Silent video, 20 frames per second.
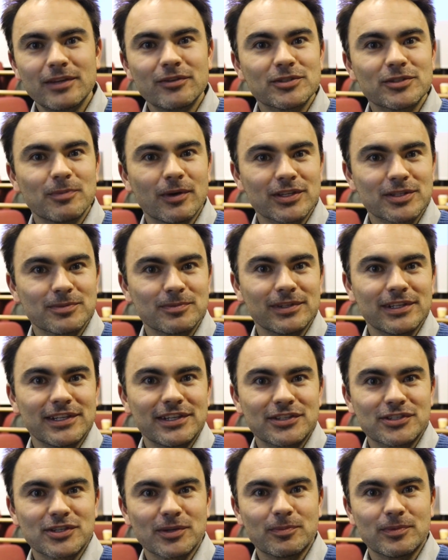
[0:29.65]
responsible
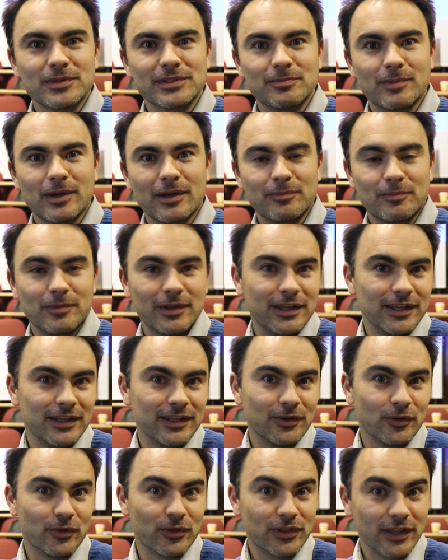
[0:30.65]
leadership is about being
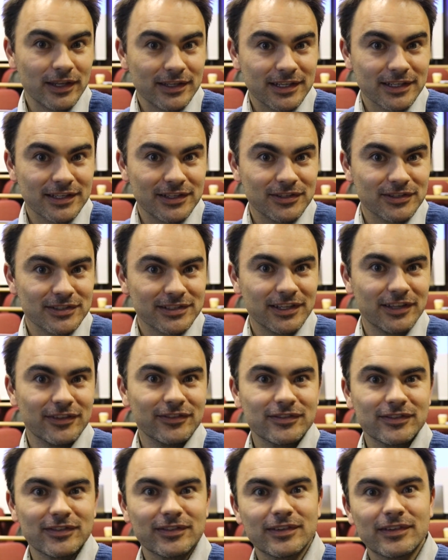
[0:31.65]
authentic to
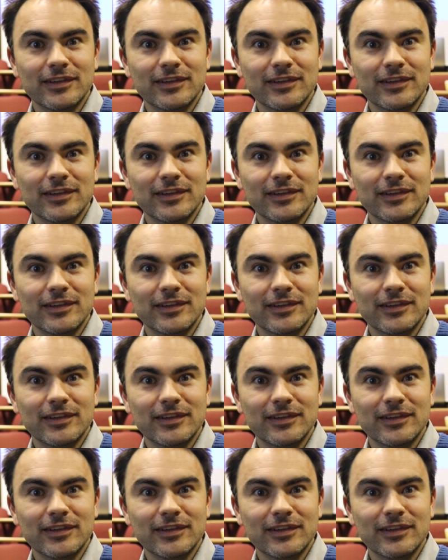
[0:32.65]
yourself.